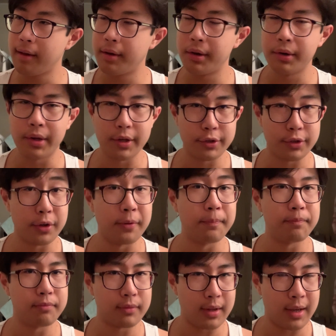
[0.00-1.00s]
Okay, so
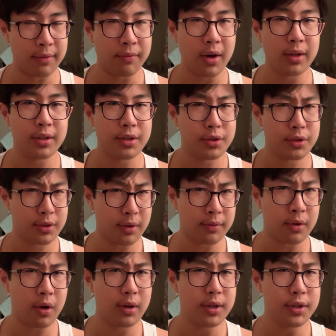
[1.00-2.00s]
advantages of
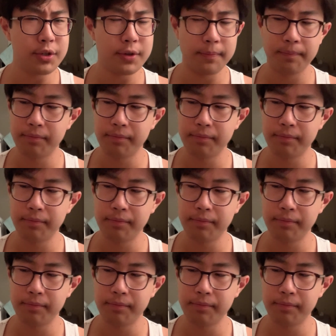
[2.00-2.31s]
college.